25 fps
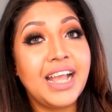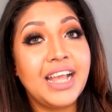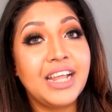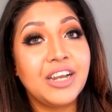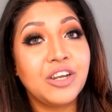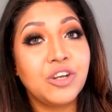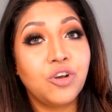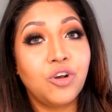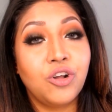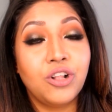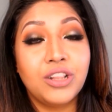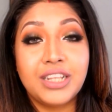
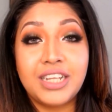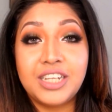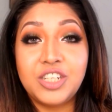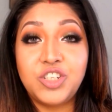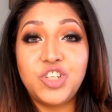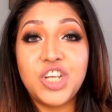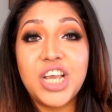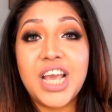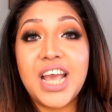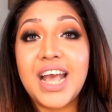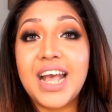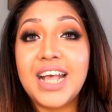and all that
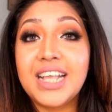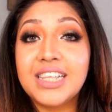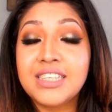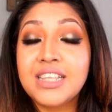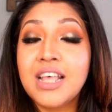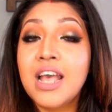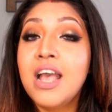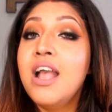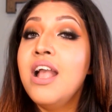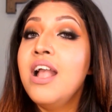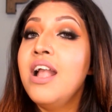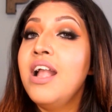jazz.
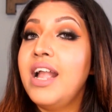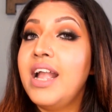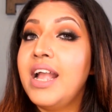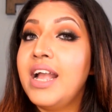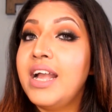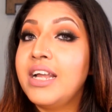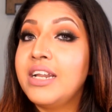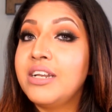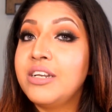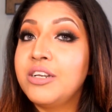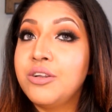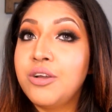
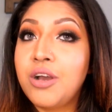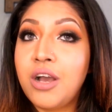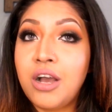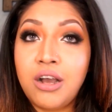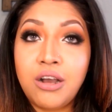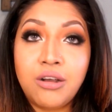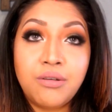And